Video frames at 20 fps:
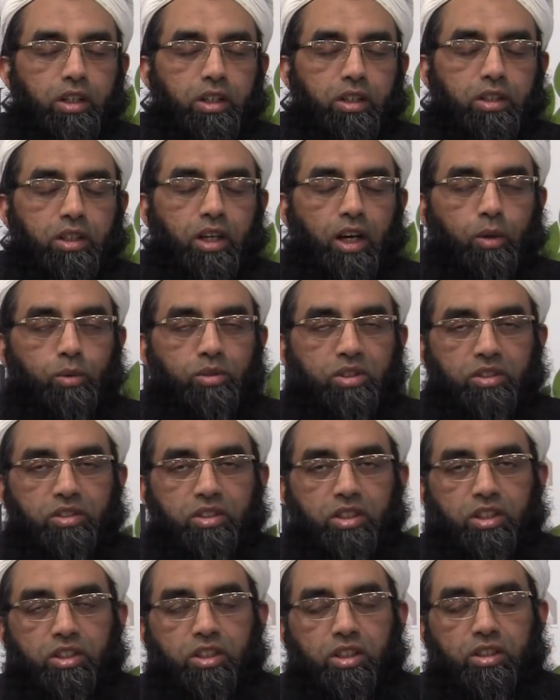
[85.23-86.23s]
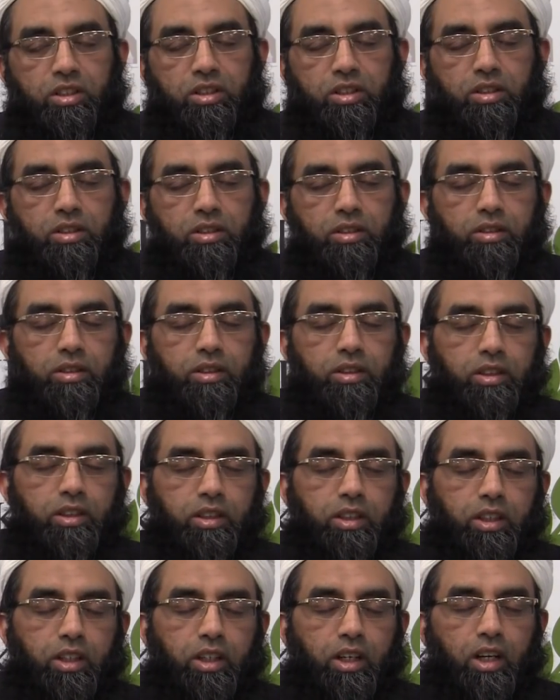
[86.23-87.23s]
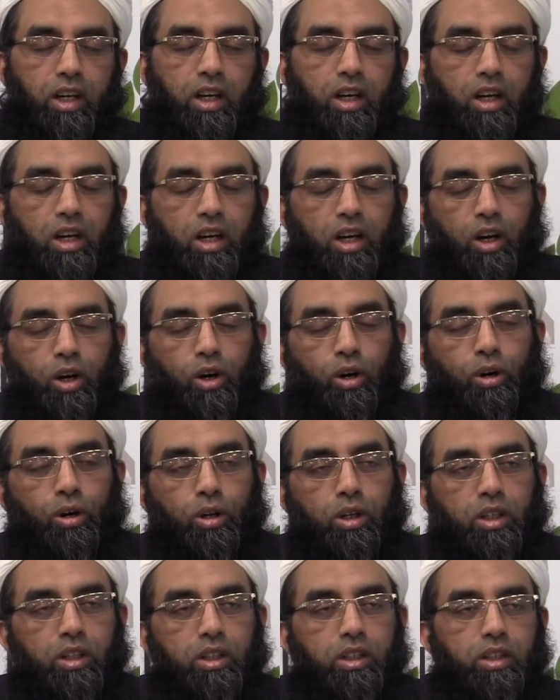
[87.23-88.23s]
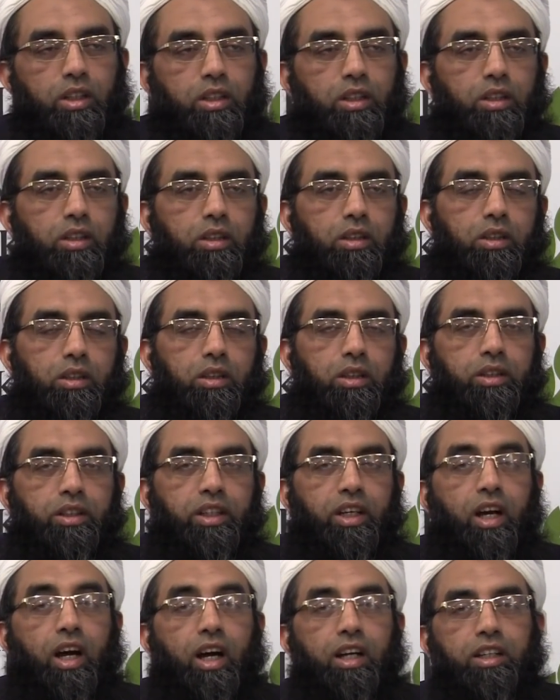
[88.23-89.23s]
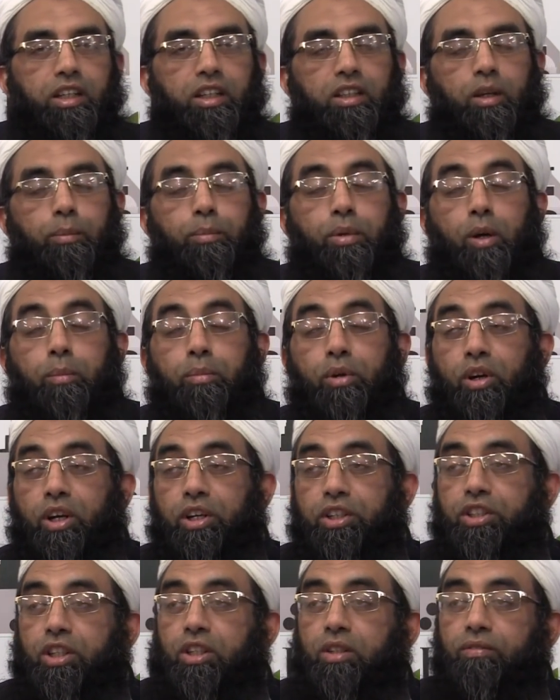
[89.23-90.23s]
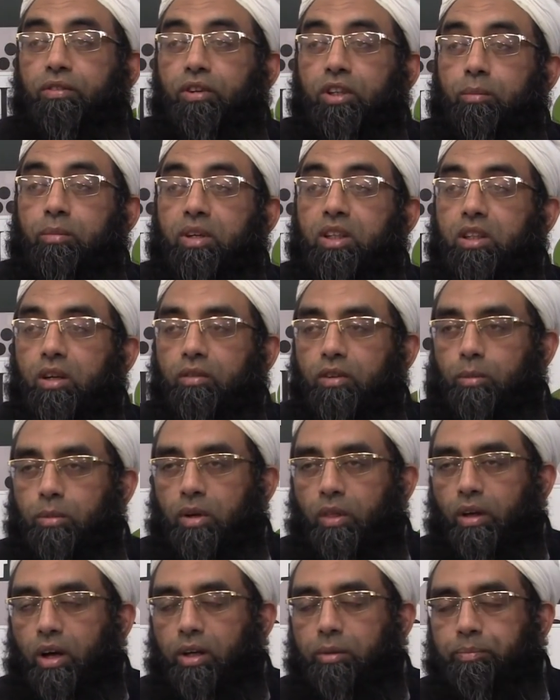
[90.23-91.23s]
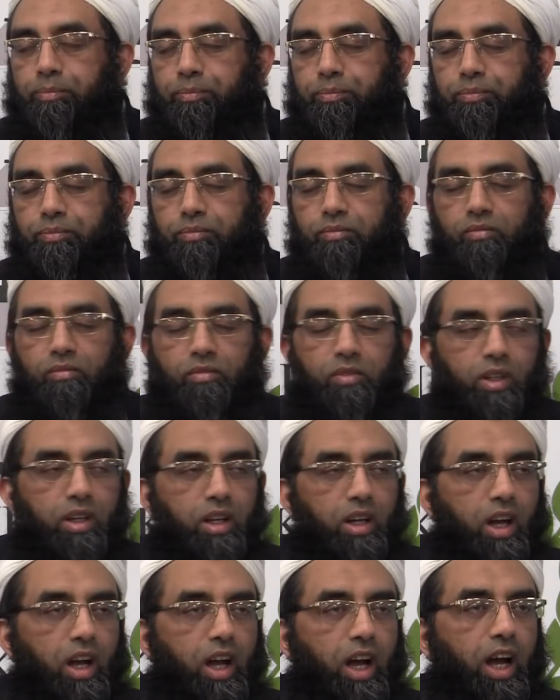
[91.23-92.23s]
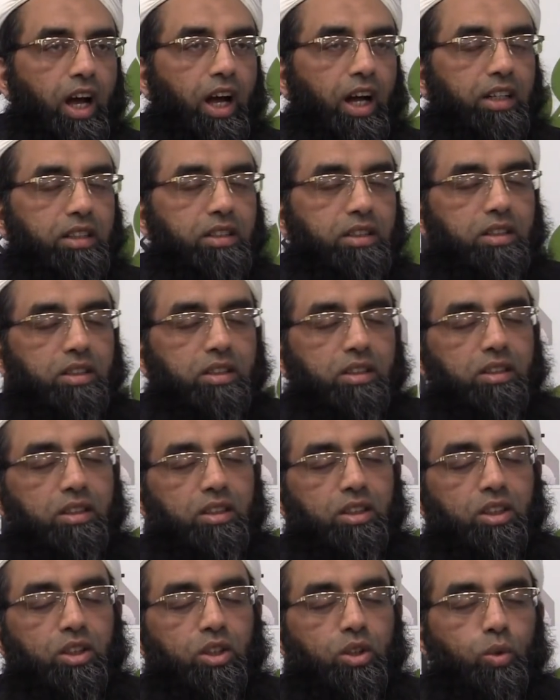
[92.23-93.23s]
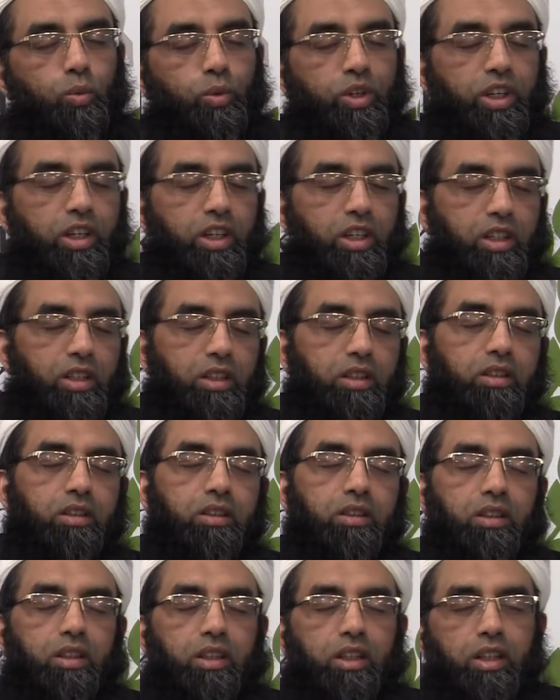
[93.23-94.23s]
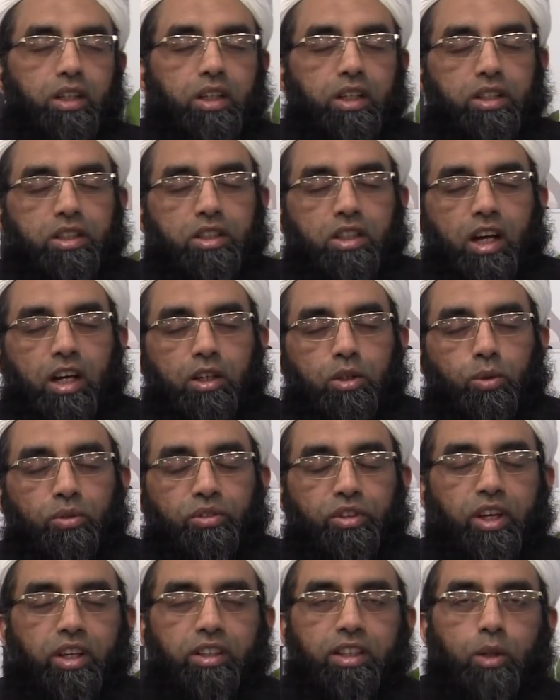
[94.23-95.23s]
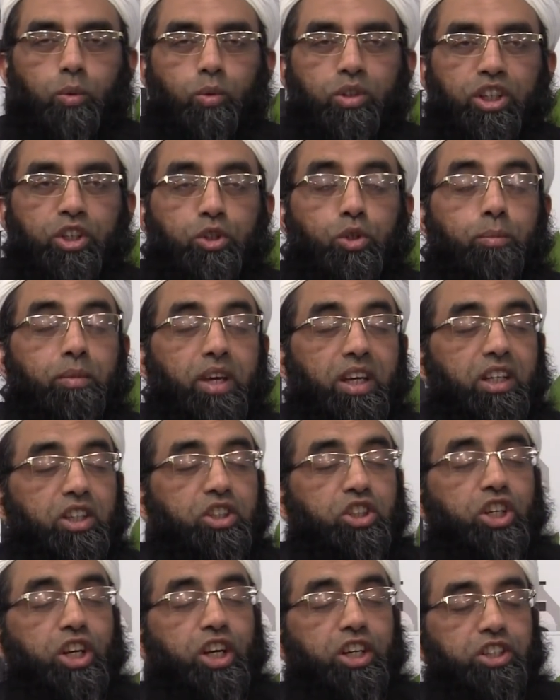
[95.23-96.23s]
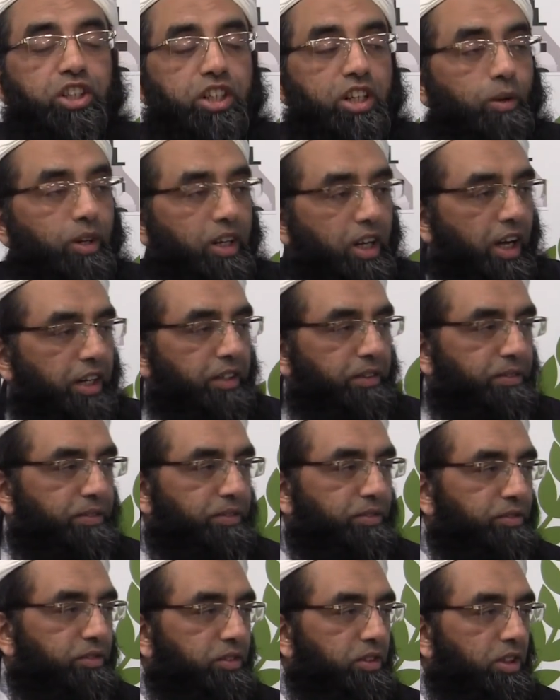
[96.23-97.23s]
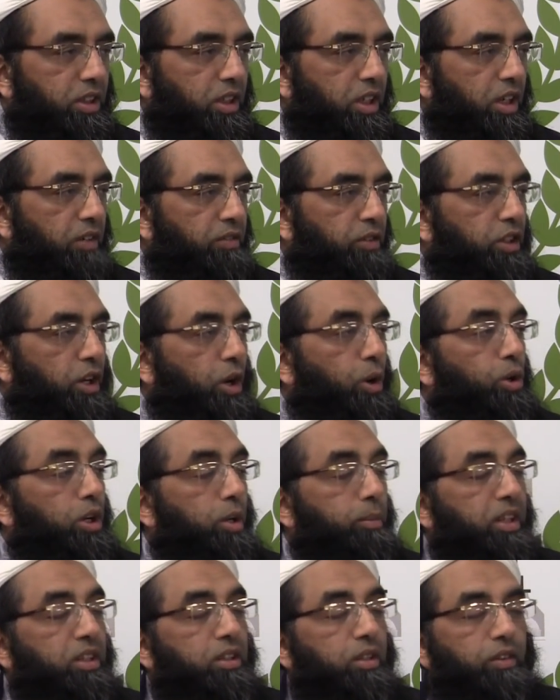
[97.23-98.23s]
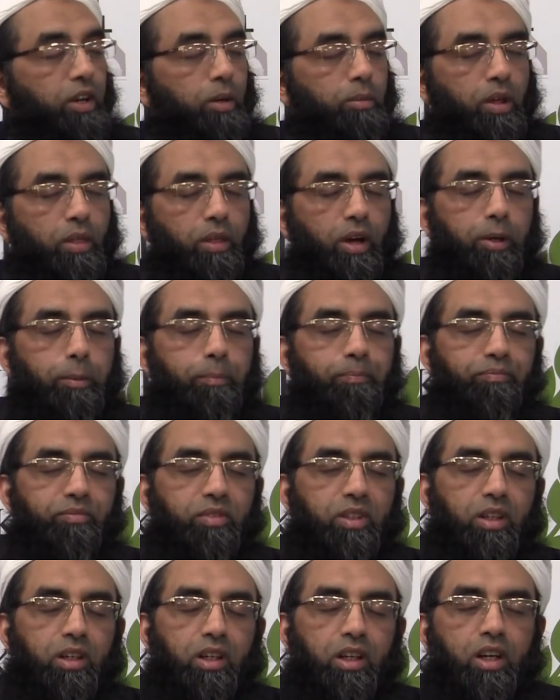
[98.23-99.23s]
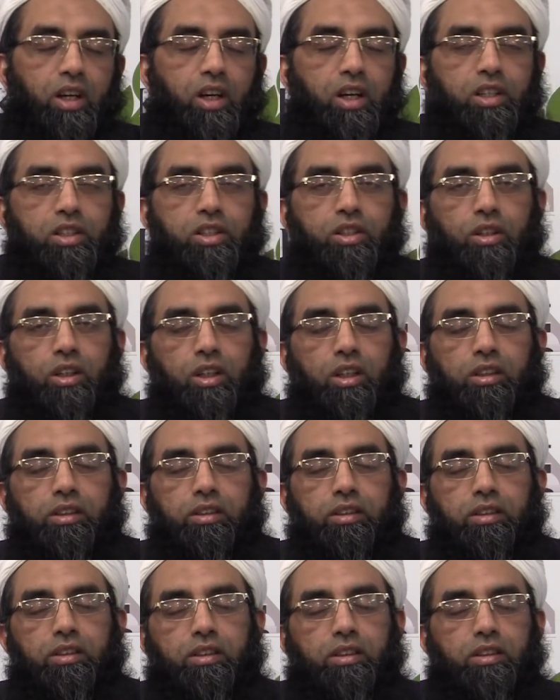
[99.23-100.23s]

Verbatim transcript: towns and cities, all regarding the preparation for the month of Ramadan. And we start to think that we need to make a change in our life for the holy month of Ramadan. So